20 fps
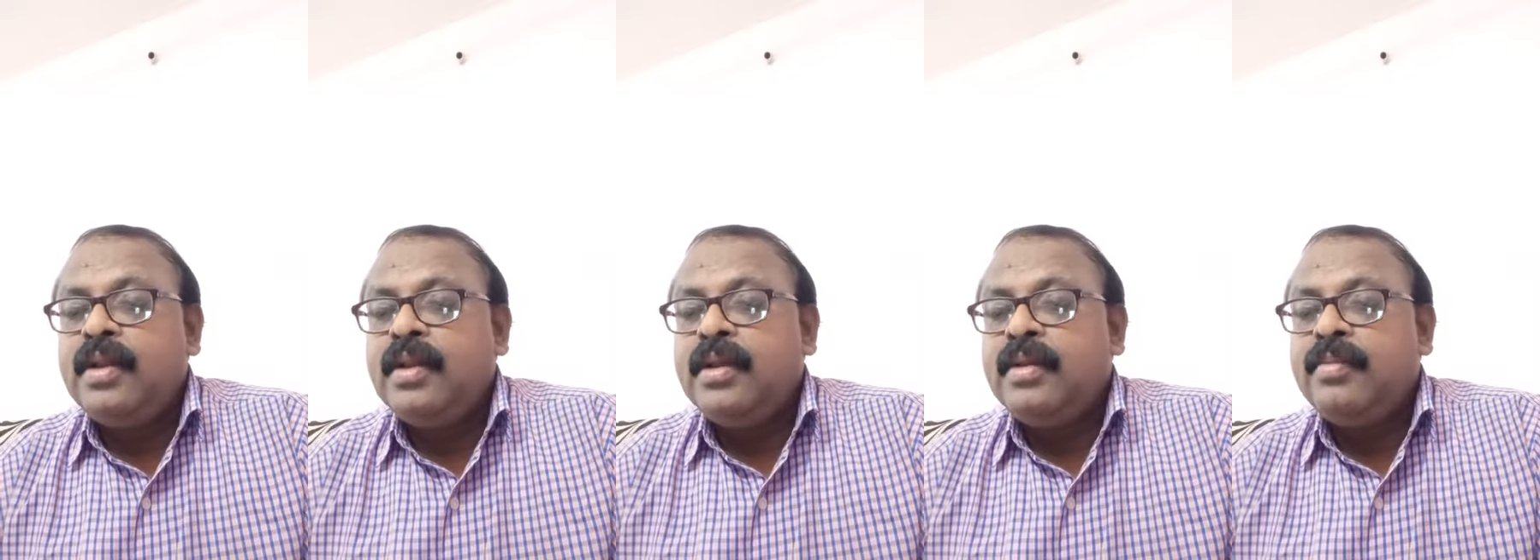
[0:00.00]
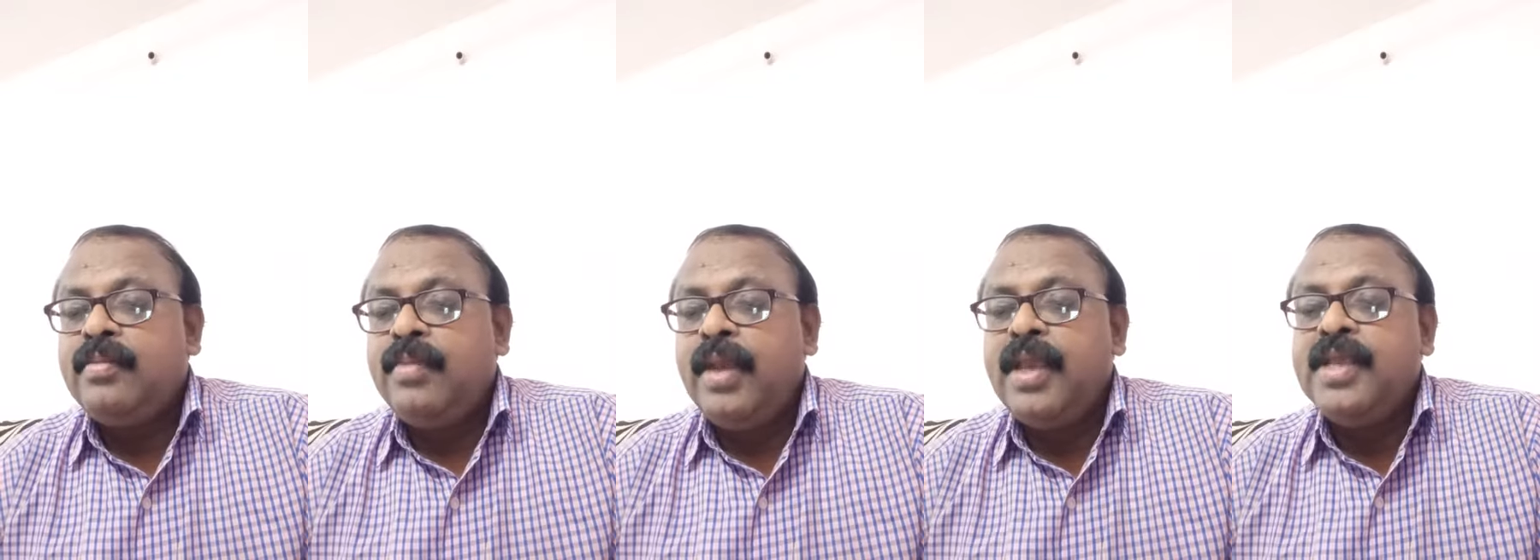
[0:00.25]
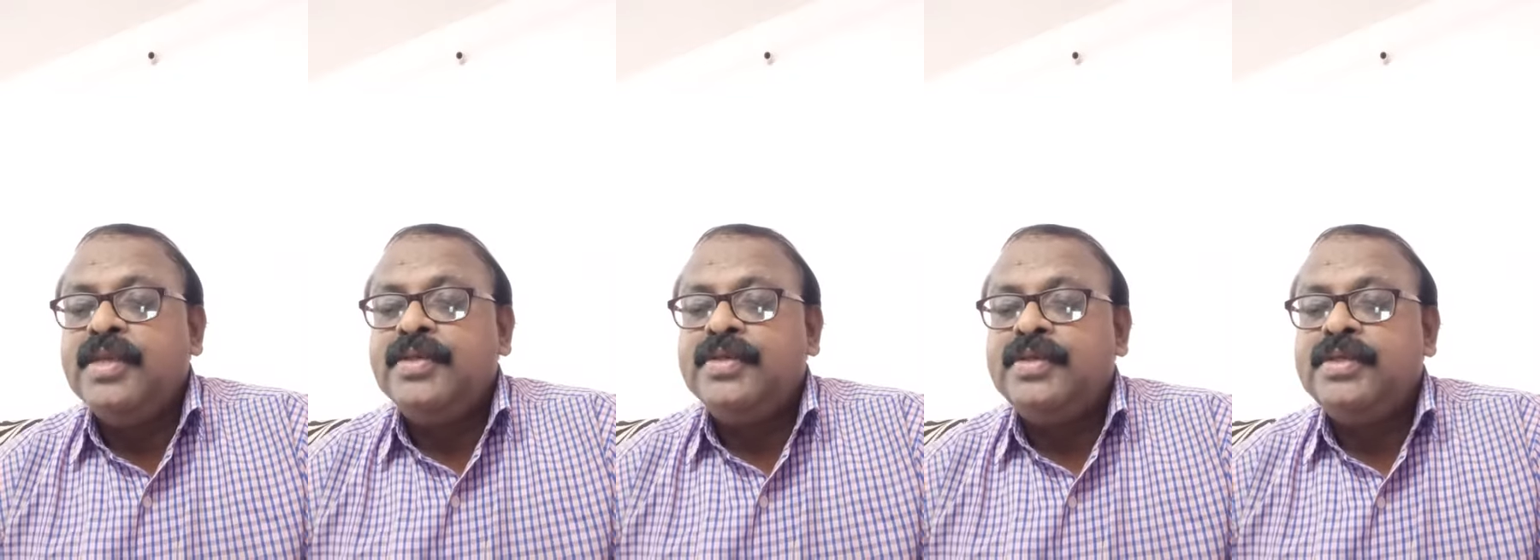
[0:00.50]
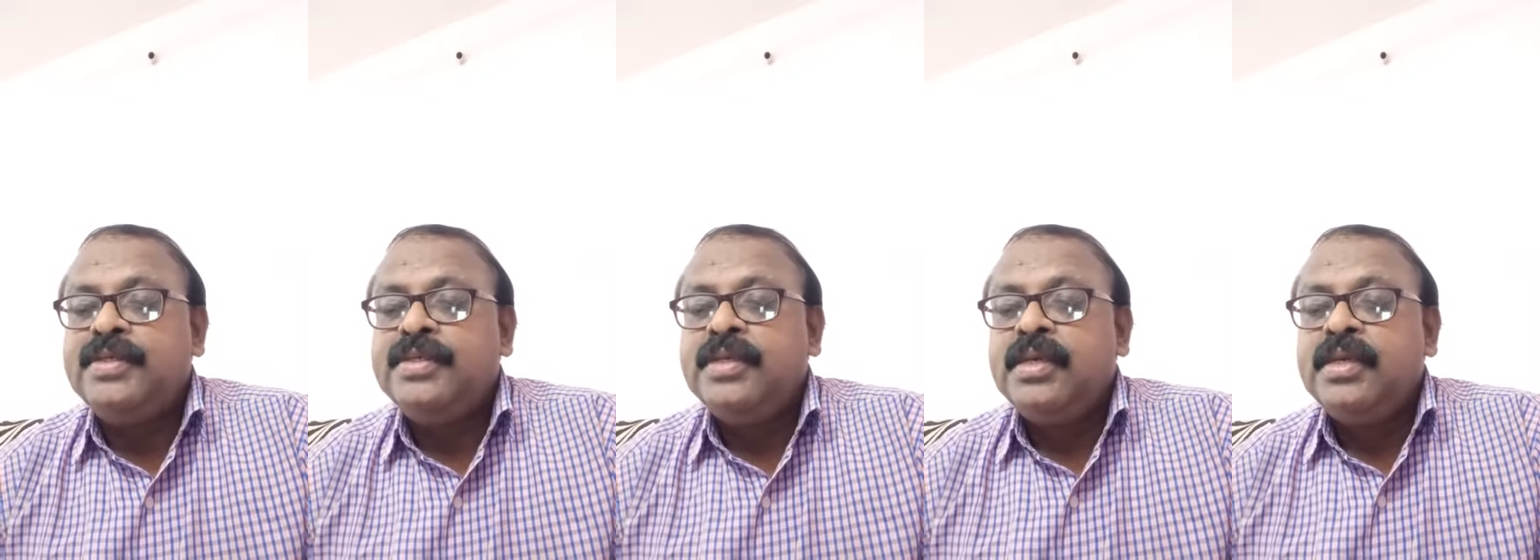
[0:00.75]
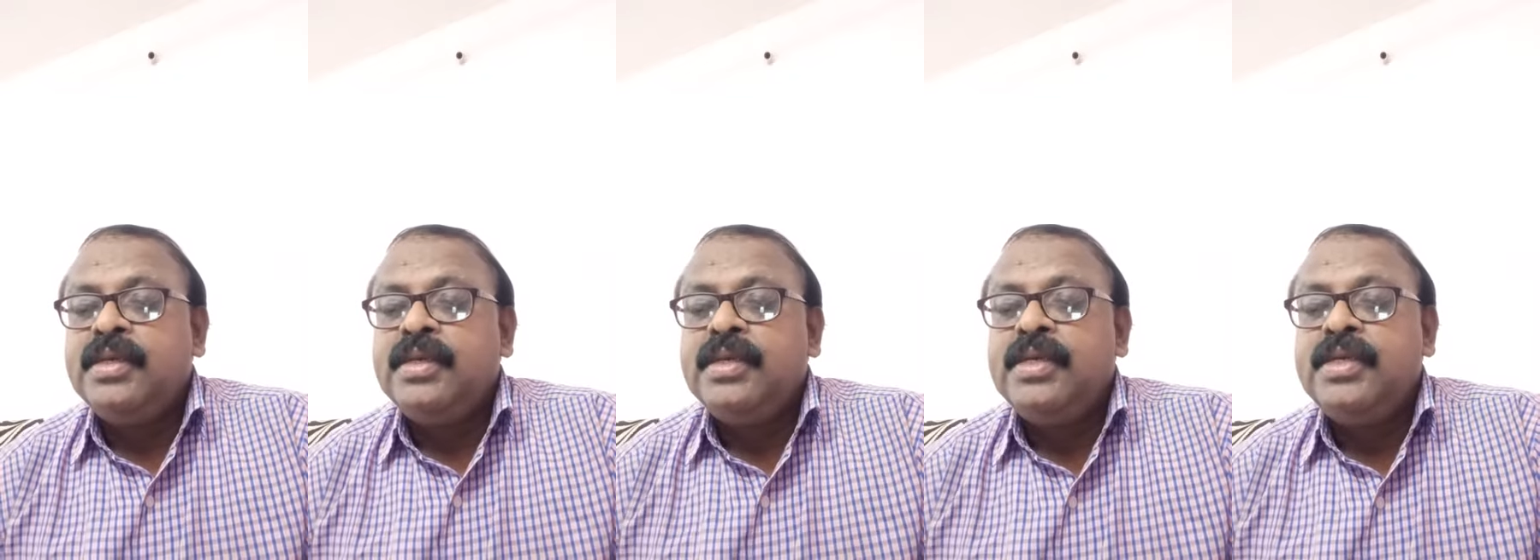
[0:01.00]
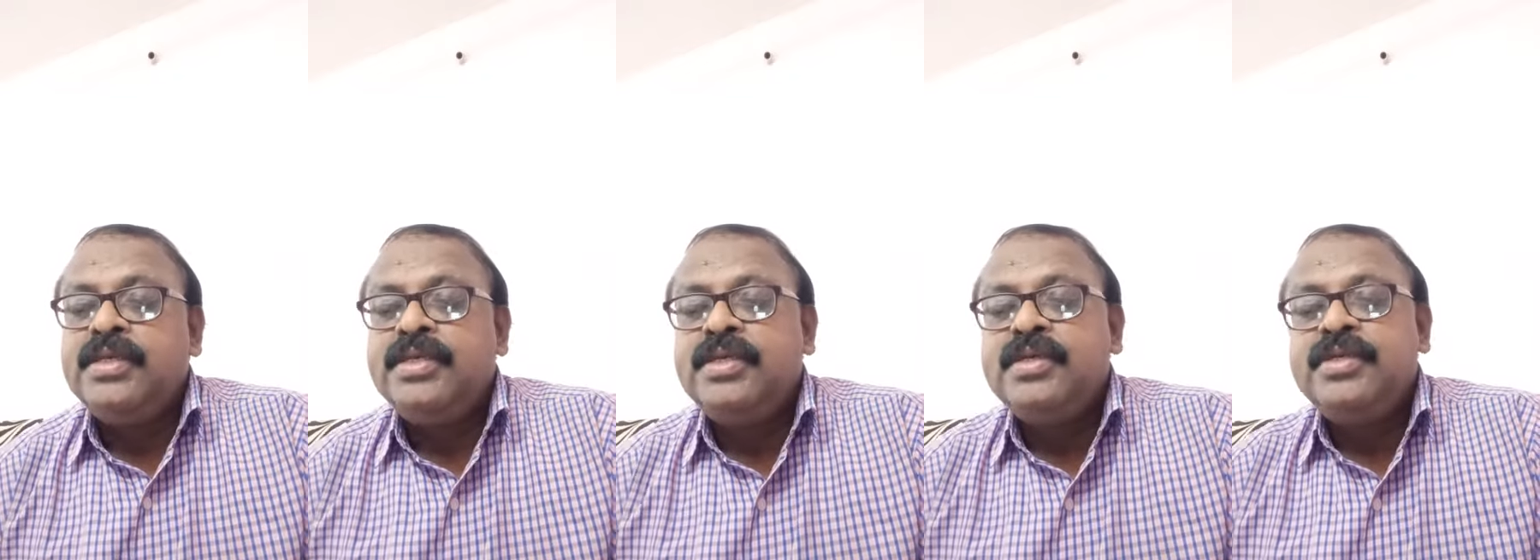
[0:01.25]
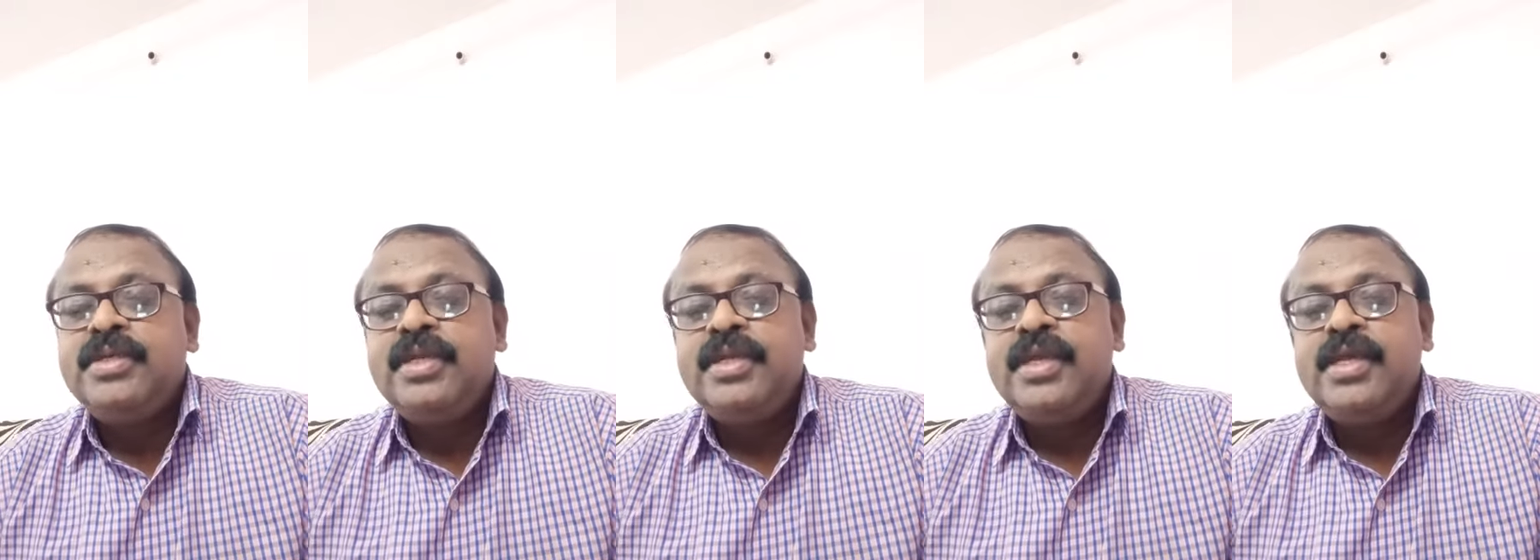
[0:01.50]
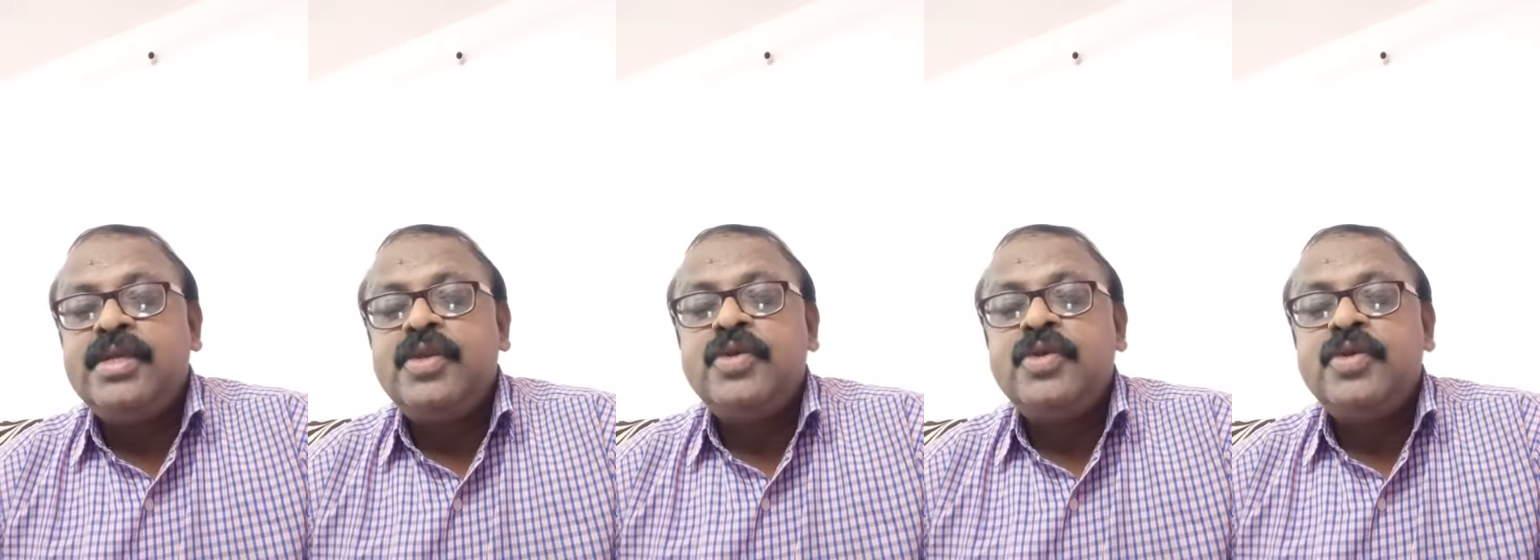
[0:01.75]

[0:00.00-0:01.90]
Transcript: maize, this is a